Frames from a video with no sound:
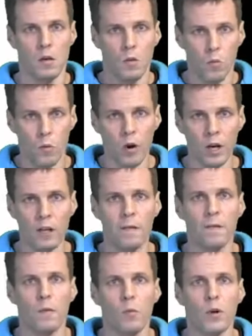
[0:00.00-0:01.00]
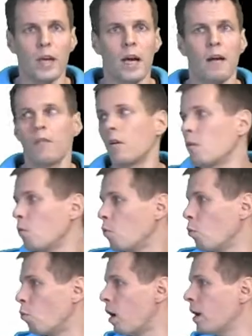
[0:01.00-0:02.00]
What if we have
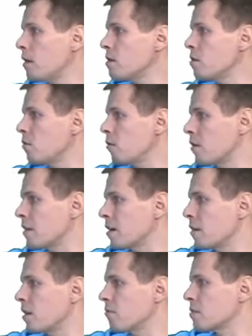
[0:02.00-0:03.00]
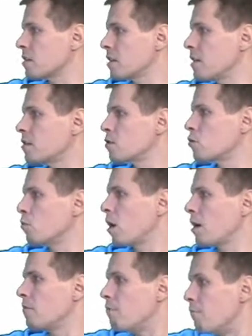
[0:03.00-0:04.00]
1 year increase leads to
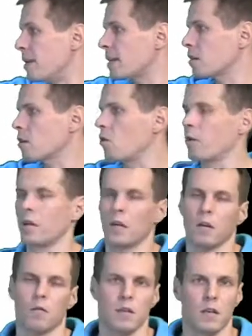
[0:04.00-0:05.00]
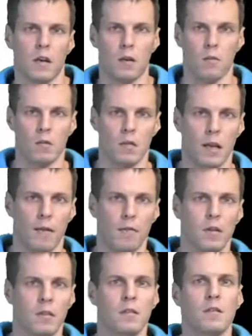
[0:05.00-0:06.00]
1 Bitcoin increase in annual salary?
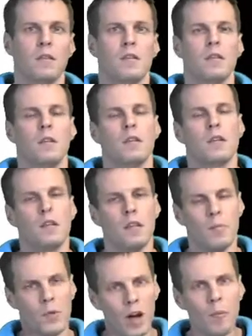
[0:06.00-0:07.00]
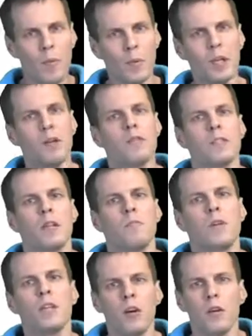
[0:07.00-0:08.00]
The problem here is that
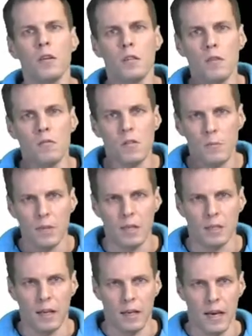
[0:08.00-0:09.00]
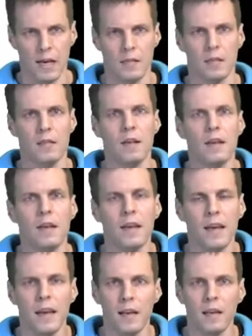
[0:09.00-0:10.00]
Bitcoin is not something that has
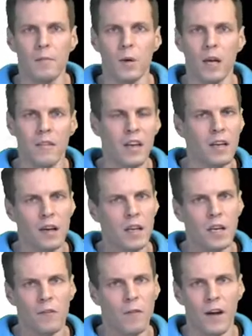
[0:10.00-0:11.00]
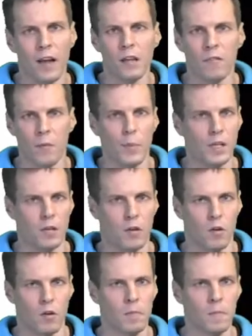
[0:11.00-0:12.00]
any, we have any idea of a value of a Bitcoin.